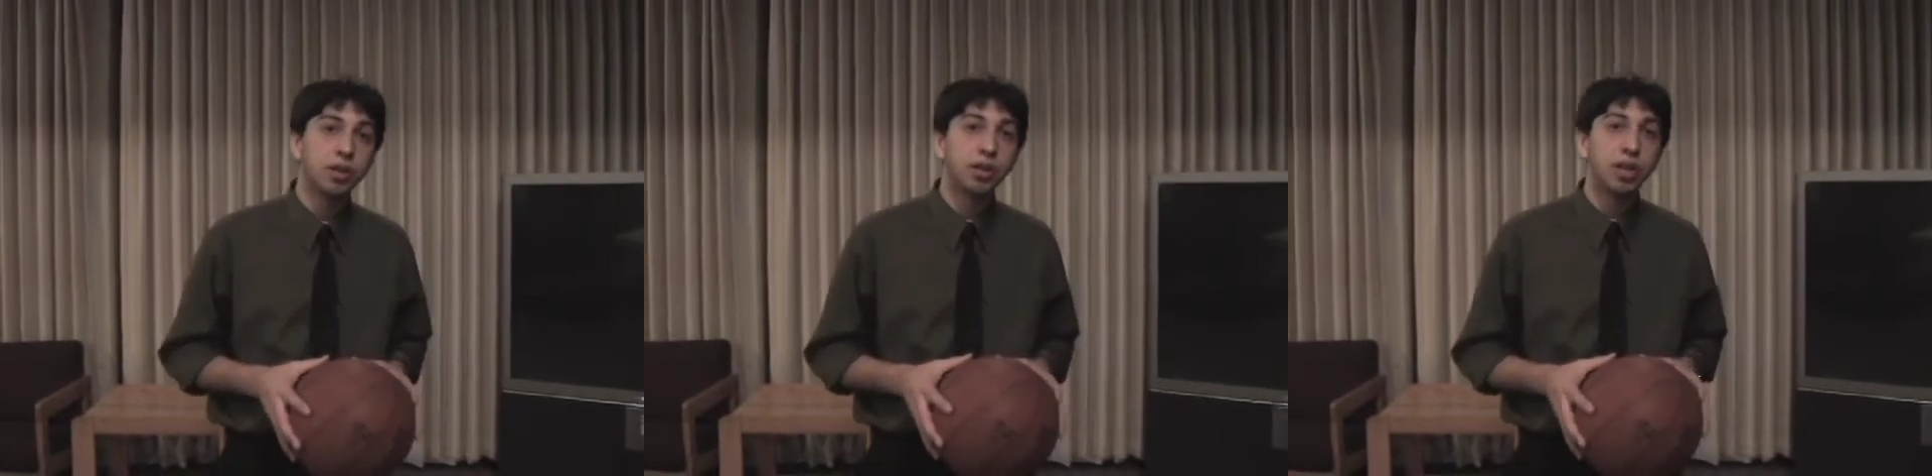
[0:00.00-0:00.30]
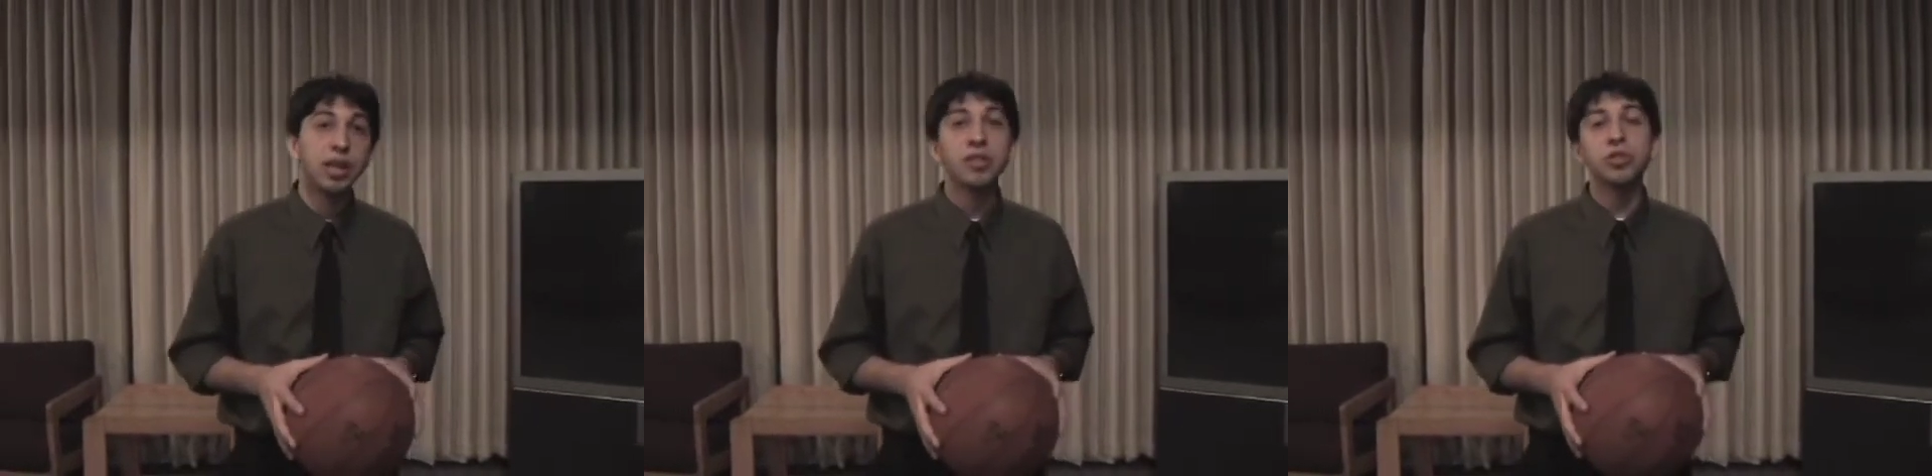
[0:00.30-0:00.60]

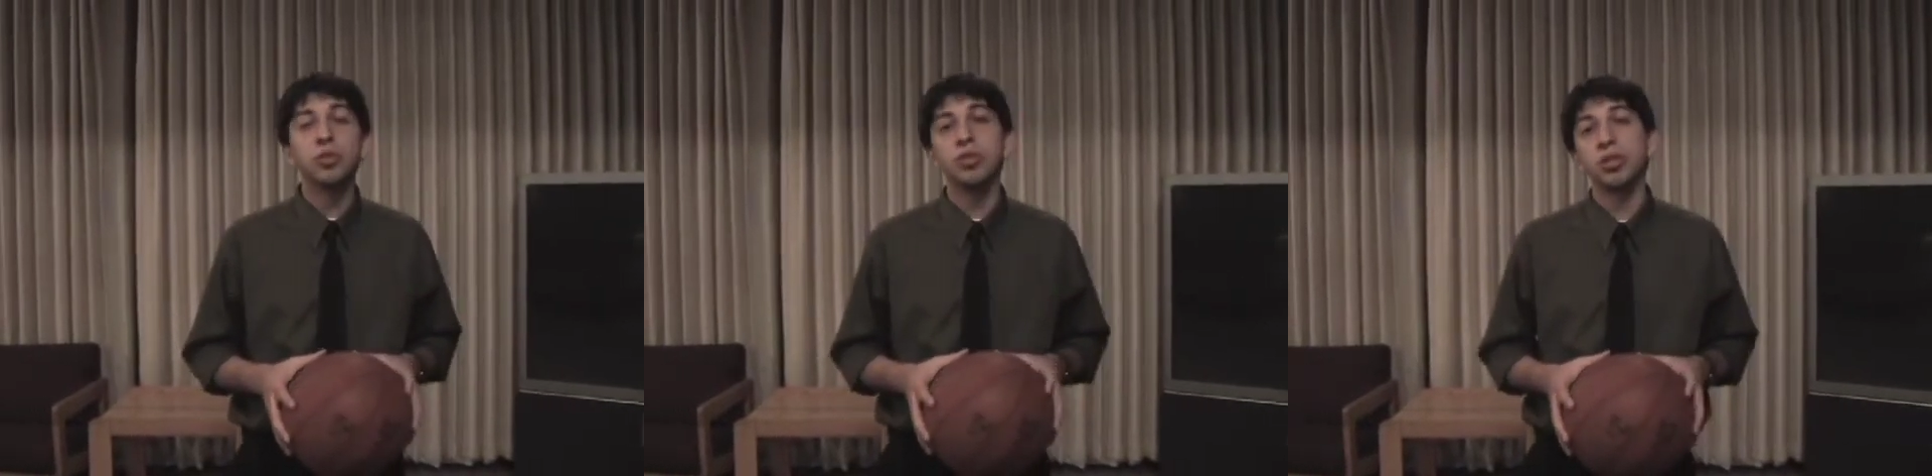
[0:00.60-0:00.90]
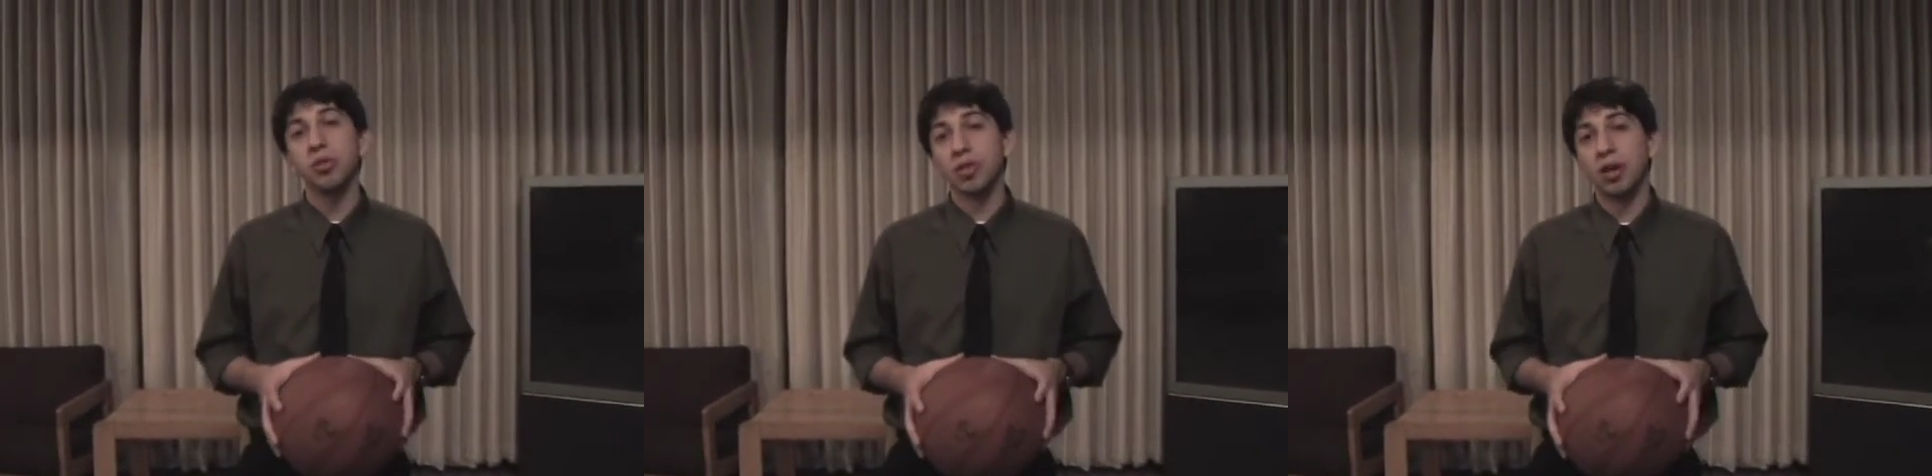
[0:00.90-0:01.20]
Letting the students
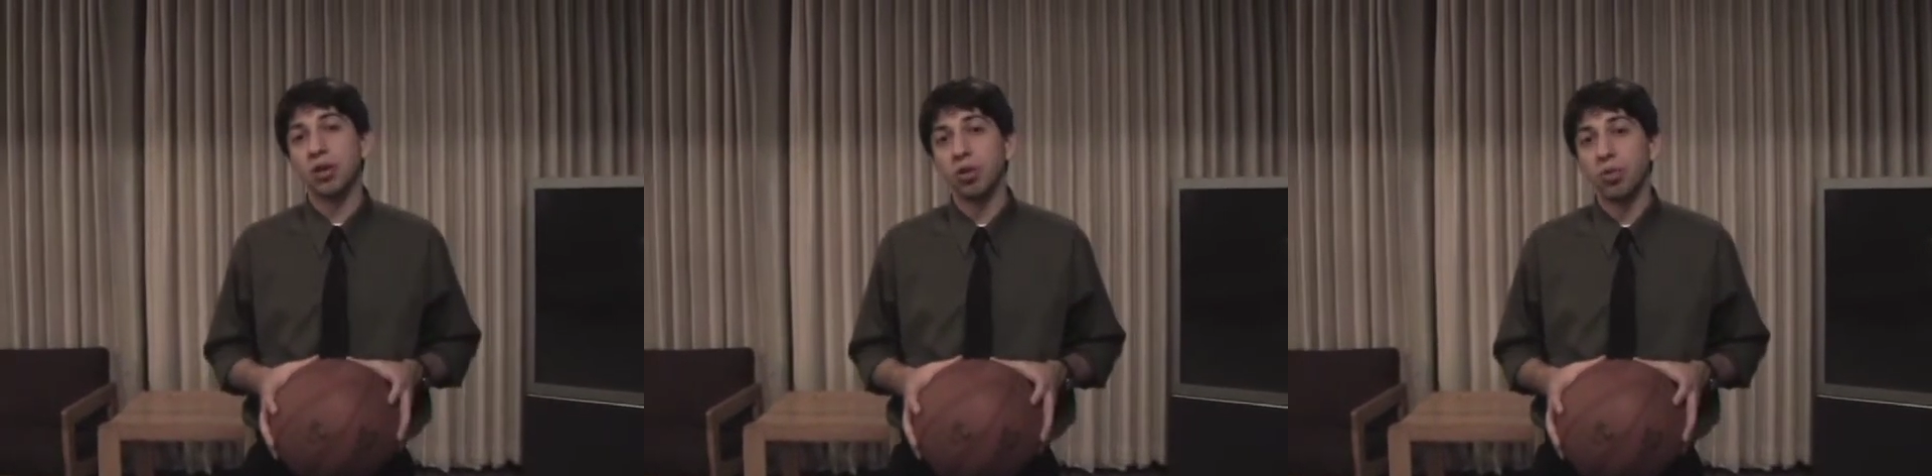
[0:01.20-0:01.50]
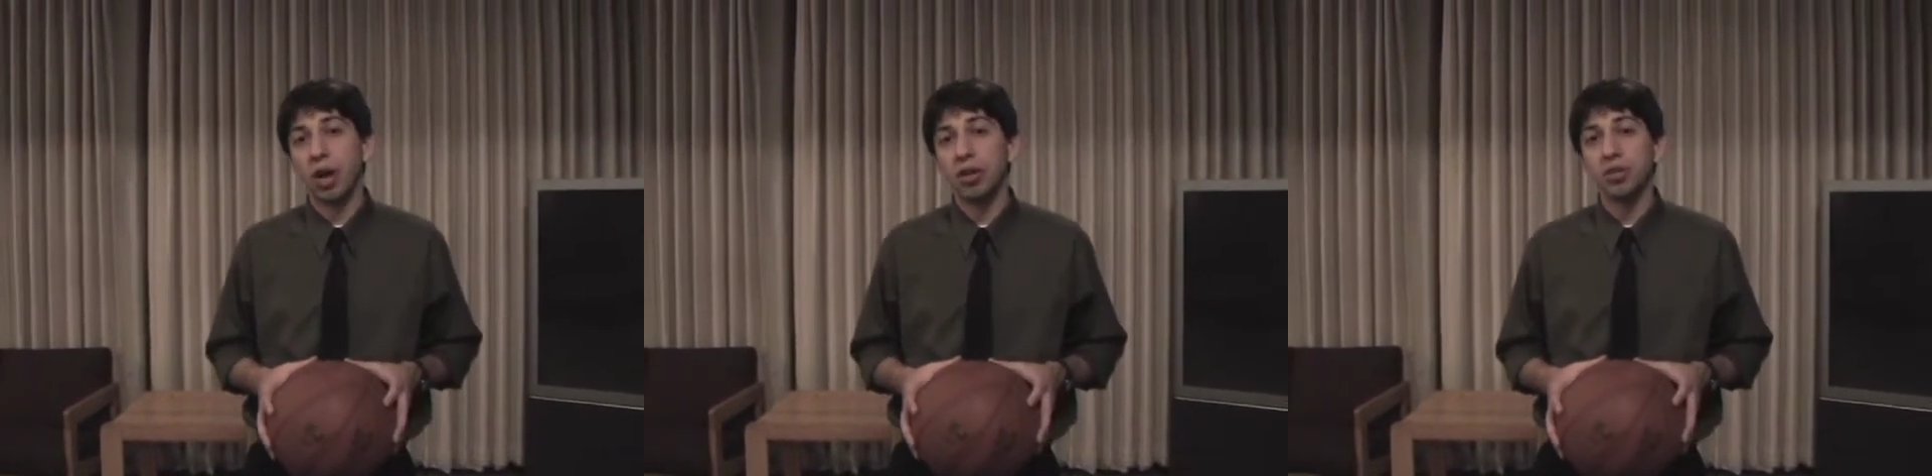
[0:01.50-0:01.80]
know that they are good
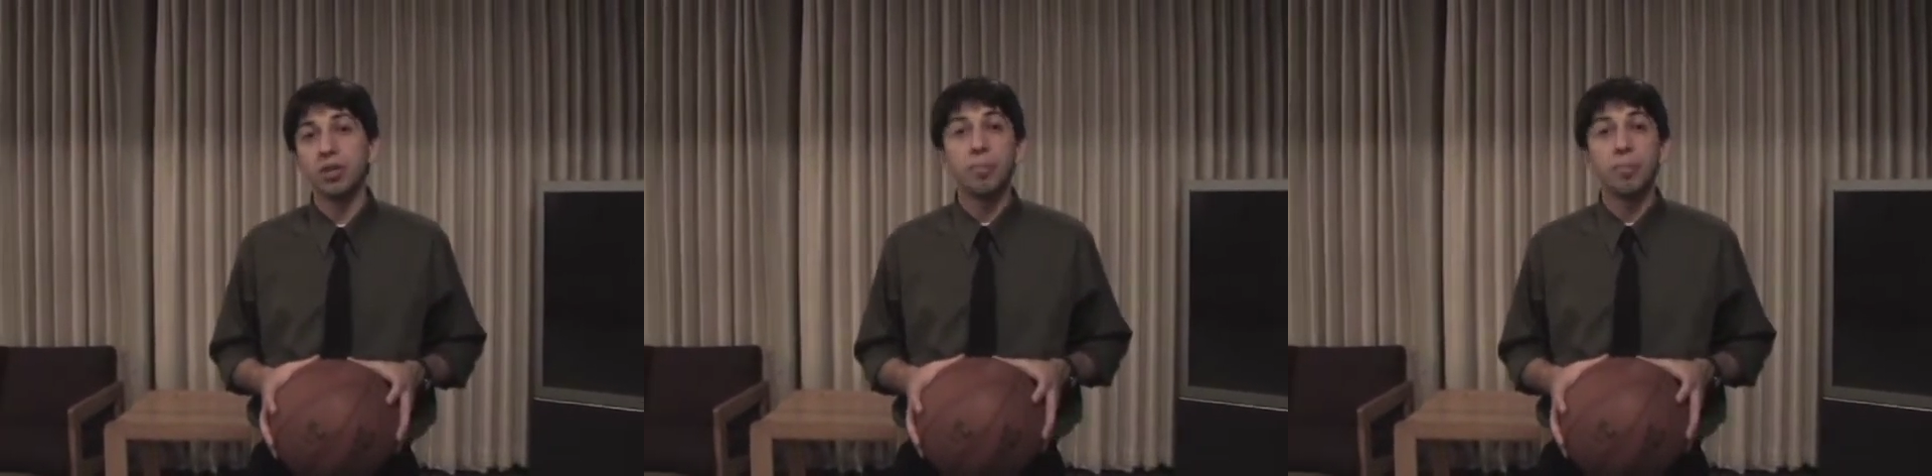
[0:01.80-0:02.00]
writers,